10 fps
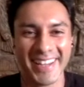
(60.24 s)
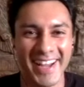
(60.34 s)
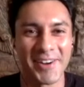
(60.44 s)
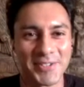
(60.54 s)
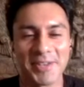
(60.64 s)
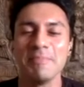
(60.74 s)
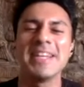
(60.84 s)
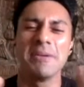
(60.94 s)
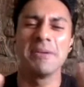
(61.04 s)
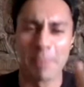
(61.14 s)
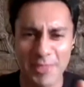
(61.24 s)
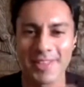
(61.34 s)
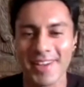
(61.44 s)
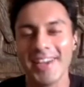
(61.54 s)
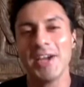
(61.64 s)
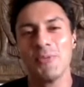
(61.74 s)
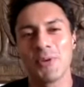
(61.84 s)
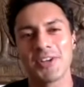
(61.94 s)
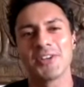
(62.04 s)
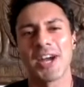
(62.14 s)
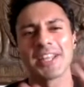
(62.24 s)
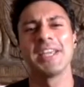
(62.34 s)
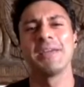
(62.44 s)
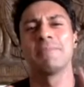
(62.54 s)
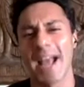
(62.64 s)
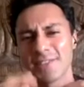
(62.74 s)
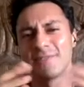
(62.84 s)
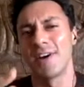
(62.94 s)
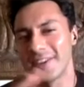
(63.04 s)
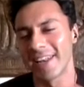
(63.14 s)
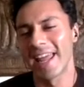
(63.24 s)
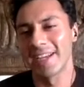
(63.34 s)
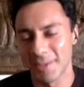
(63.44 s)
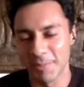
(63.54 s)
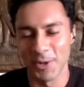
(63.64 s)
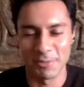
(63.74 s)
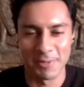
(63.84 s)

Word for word: I would say, medium length. We're going to try to keep it as fun and light as possible